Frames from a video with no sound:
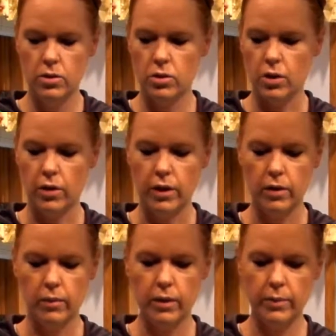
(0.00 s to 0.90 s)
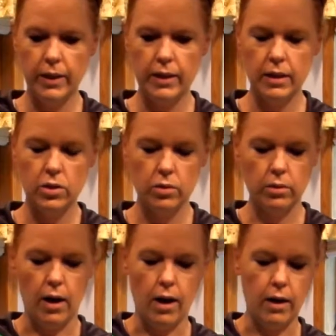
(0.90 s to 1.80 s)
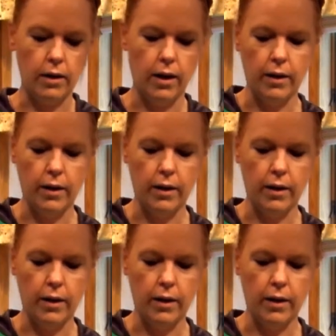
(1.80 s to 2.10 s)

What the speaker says: So you don't want to blend it too long